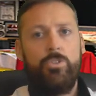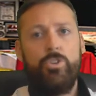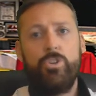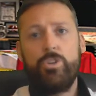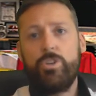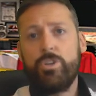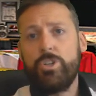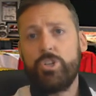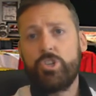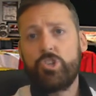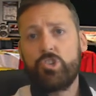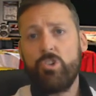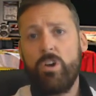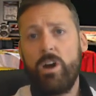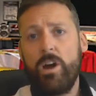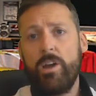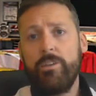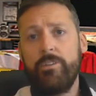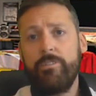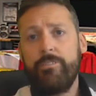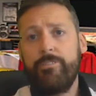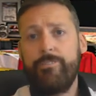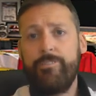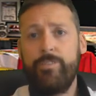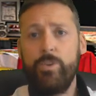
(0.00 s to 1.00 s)
You can
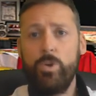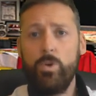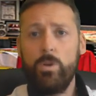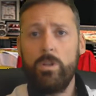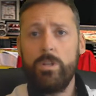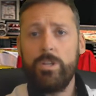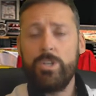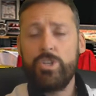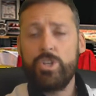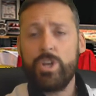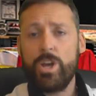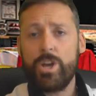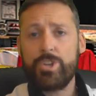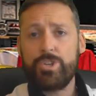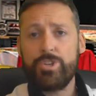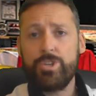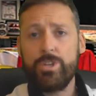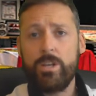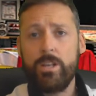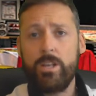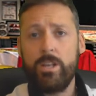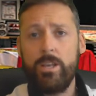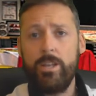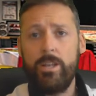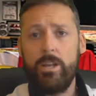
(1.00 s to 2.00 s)
try fuel
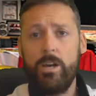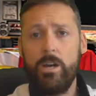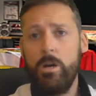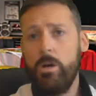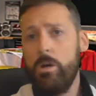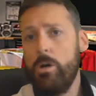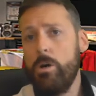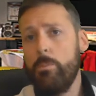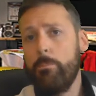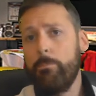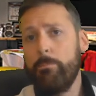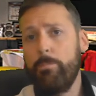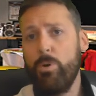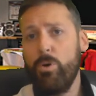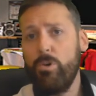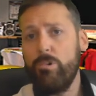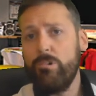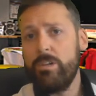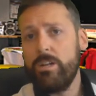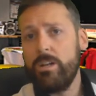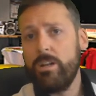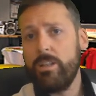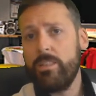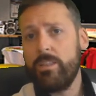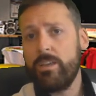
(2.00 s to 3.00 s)
injection cleaner,
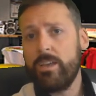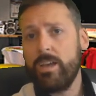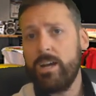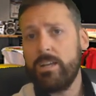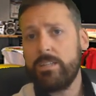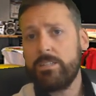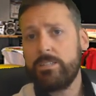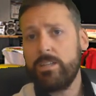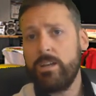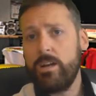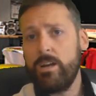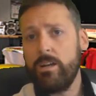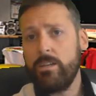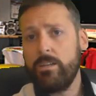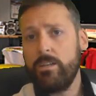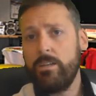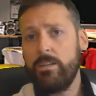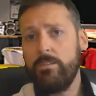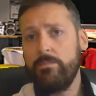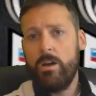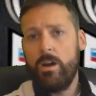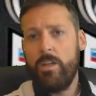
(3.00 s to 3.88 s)
pour it into the gas tank,